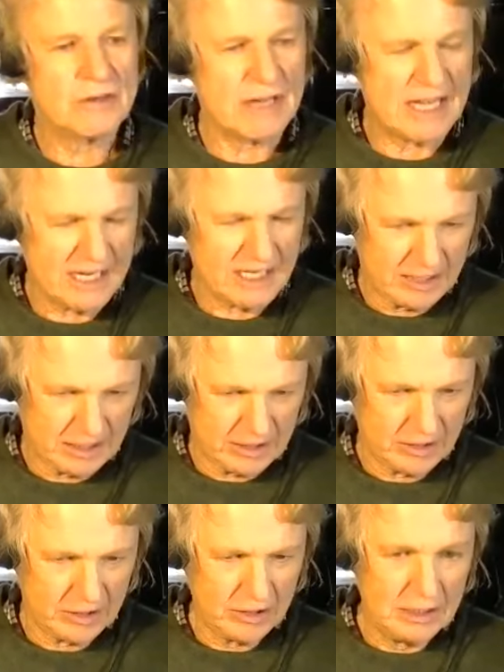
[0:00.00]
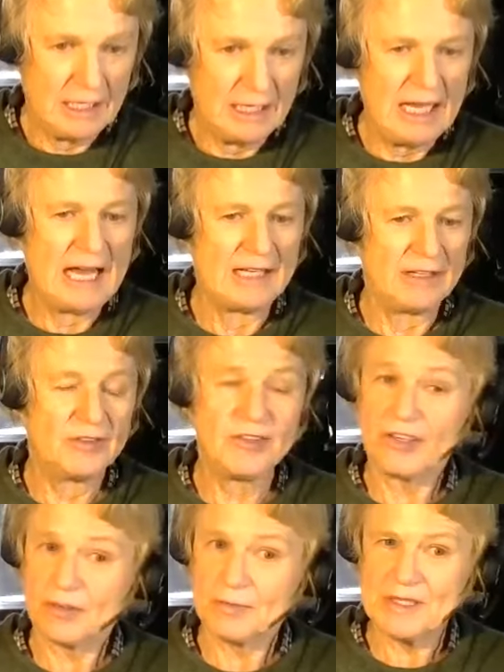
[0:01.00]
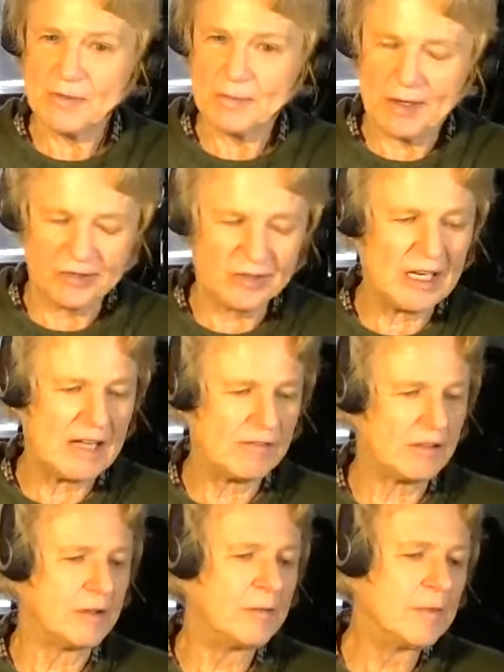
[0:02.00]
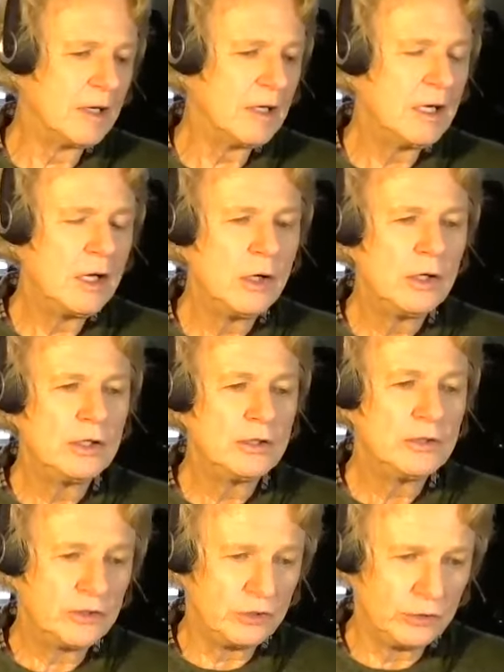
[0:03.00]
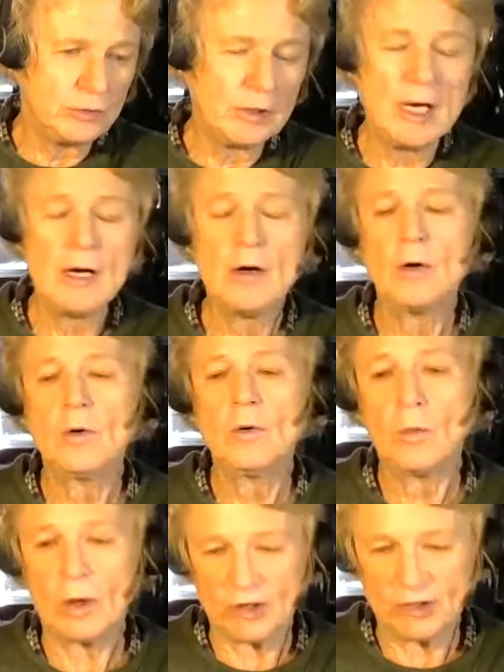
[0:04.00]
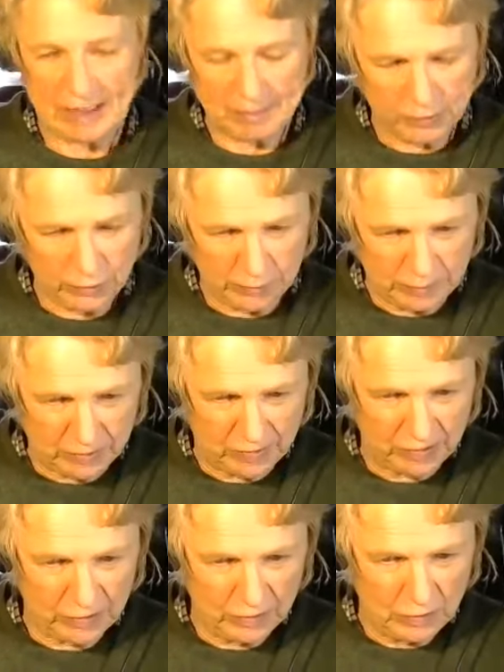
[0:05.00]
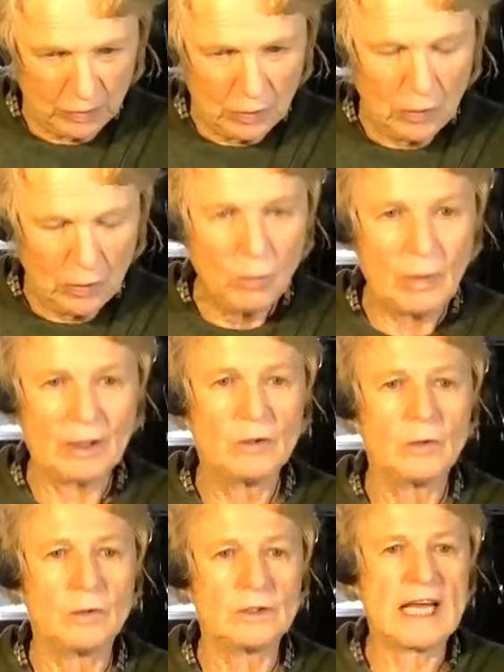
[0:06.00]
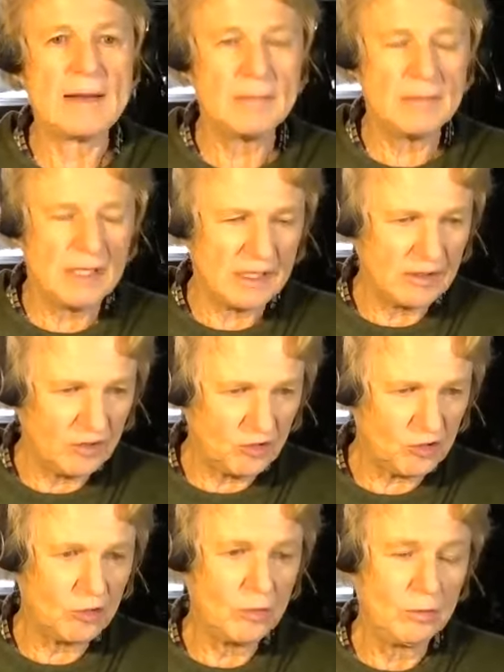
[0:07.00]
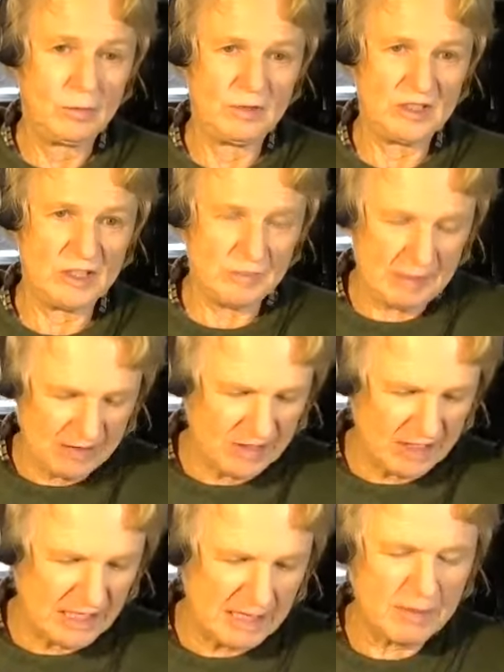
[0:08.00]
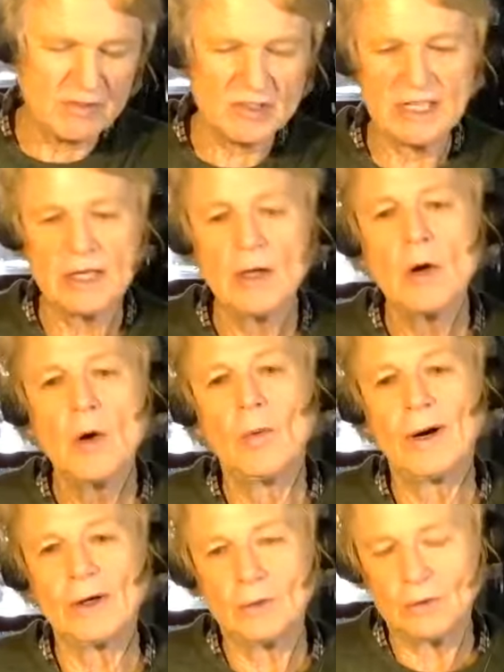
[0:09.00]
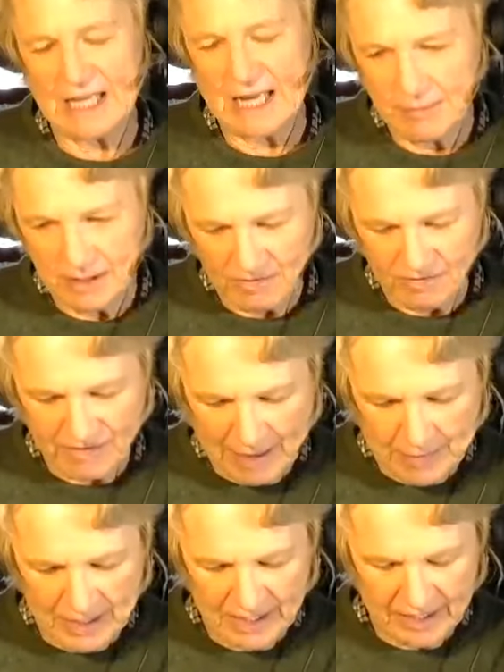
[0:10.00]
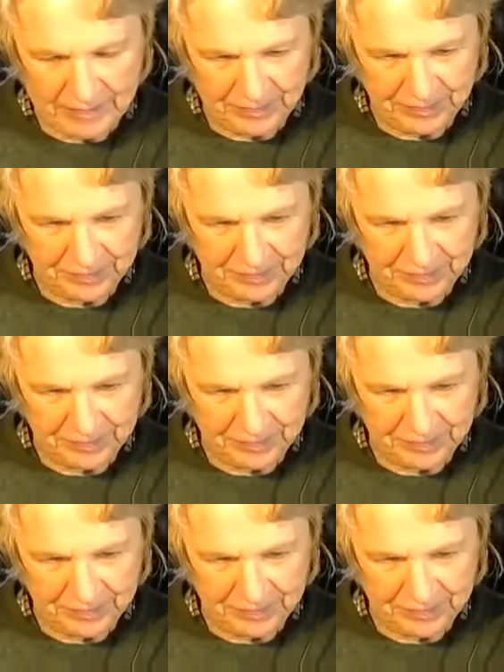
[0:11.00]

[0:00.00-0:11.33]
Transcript: created at six minutes past 11 two WhatsApp groups one called Hamlin's, which is my surname, obviously, one called Hamlin Family,